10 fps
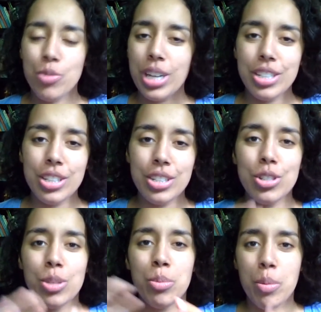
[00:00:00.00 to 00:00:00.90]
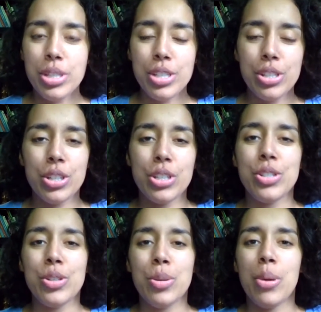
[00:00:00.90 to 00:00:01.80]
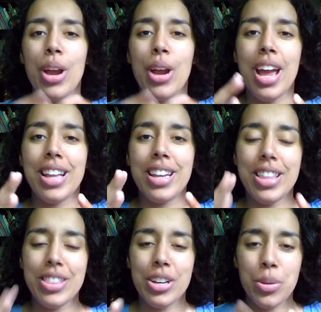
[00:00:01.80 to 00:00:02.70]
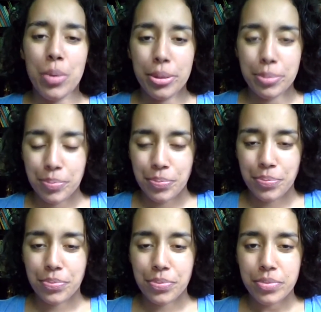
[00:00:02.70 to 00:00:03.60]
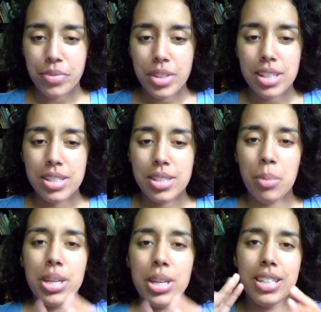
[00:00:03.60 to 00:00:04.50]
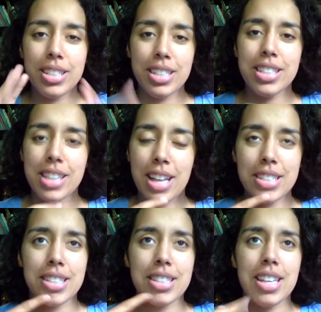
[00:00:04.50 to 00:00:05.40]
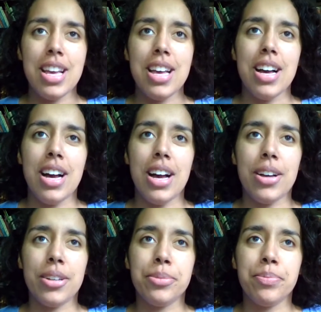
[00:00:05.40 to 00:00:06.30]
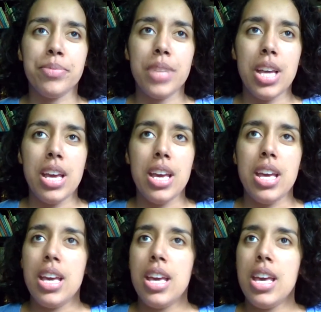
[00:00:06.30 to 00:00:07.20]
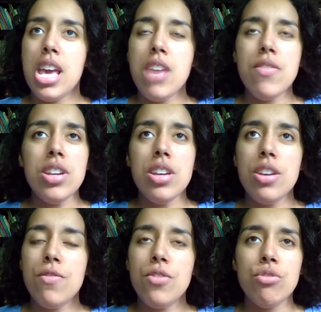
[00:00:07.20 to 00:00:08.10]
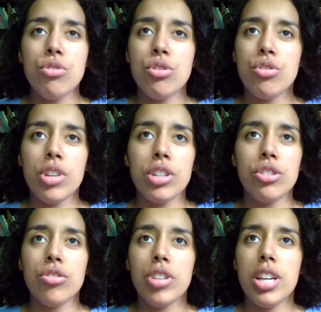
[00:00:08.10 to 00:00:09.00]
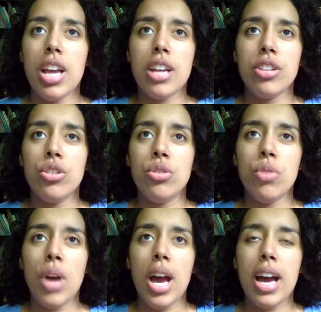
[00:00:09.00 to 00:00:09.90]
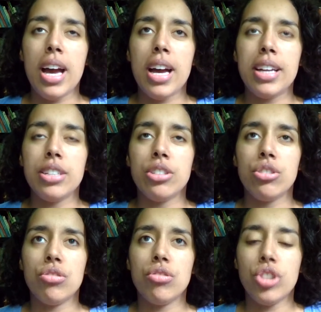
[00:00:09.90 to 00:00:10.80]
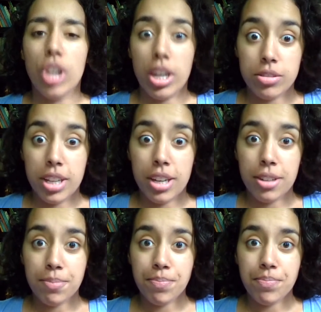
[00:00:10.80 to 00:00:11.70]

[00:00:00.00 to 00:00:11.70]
direct to consumer, business to consumer, and and there you are. Somebody needs glasses. Um, even if you structured it and you had childcare,